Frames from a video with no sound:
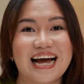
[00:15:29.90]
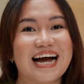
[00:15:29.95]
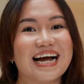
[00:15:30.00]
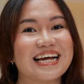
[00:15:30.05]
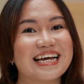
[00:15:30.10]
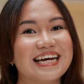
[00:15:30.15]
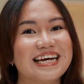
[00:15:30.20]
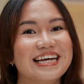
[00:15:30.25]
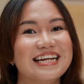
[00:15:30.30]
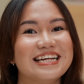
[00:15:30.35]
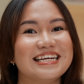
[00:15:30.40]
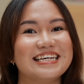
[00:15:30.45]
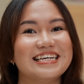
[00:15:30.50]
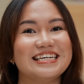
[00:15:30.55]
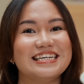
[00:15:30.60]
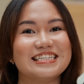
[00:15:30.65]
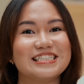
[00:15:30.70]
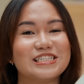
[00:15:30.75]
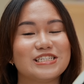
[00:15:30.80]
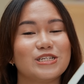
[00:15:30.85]
Again,
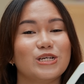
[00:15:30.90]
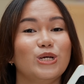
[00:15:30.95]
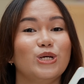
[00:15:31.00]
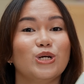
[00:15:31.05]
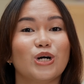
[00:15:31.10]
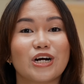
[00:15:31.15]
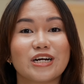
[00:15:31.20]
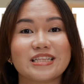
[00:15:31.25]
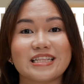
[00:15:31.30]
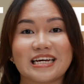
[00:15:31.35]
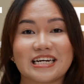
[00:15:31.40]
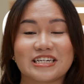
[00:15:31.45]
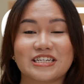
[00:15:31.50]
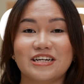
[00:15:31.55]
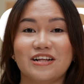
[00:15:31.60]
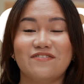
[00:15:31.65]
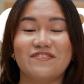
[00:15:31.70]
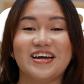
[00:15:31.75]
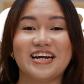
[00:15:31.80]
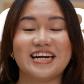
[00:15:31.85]
it's your Tech
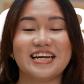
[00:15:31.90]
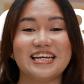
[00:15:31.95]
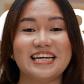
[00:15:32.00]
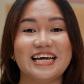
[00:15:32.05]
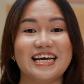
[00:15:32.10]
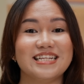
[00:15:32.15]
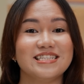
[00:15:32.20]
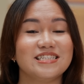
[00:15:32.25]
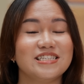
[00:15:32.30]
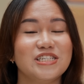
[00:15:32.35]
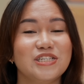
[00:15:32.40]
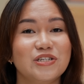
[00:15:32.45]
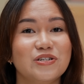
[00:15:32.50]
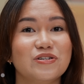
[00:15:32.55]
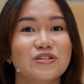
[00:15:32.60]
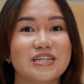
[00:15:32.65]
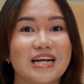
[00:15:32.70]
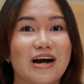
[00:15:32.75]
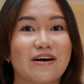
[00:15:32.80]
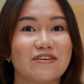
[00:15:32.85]
Real Mary, and see you
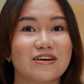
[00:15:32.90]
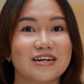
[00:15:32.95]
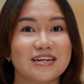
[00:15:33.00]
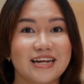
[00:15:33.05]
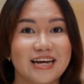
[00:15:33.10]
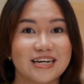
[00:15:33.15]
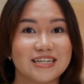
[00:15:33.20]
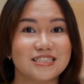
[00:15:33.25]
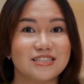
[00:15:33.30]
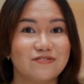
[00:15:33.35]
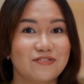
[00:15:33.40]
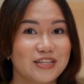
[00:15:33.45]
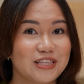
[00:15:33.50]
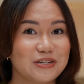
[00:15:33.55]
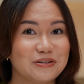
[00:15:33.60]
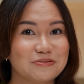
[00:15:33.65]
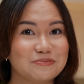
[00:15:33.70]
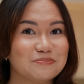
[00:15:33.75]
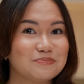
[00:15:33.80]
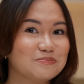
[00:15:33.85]
in our next
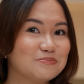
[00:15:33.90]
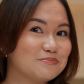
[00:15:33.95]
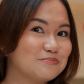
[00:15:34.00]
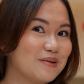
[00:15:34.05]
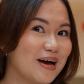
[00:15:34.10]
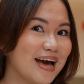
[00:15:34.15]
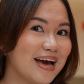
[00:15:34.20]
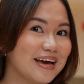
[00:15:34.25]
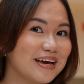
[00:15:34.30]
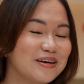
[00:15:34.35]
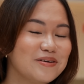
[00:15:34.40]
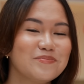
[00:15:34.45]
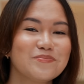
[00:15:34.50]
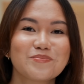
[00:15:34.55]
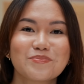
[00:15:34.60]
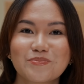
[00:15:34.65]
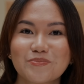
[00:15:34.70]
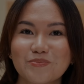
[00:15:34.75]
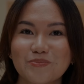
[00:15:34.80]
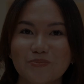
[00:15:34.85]
video. Bye!